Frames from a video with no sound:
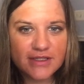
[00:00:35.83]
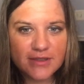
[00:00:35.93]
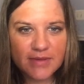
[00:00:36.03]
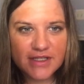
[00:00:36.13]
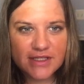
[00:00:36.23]
So
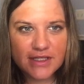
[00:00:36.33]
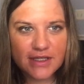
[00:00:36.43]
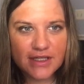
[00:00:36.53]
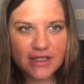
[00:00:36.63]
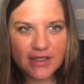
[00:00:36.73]

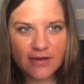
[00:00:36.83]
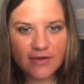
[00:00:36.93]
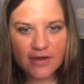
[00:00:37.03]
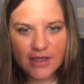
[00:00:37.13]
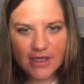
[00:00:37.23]
basically, you
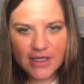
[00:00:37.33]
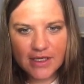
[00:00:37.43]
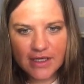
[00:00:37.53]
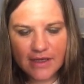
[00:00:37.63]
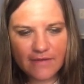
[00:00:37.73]
know,
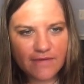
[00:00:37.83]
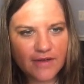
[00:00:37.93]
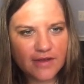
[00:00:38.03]
if